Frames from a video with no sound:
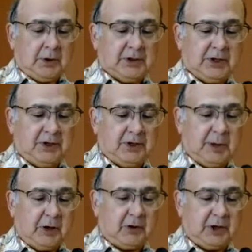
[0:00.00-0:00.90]
Tell them
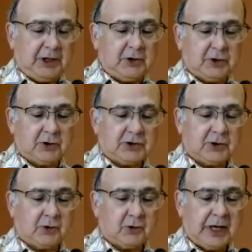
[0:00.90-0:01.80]
how glaciers
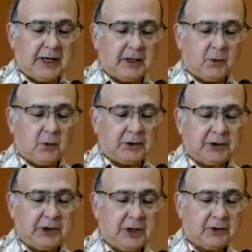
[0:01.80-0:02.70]
and granite work
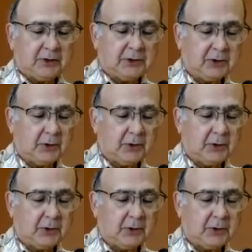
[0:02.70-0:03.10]
together to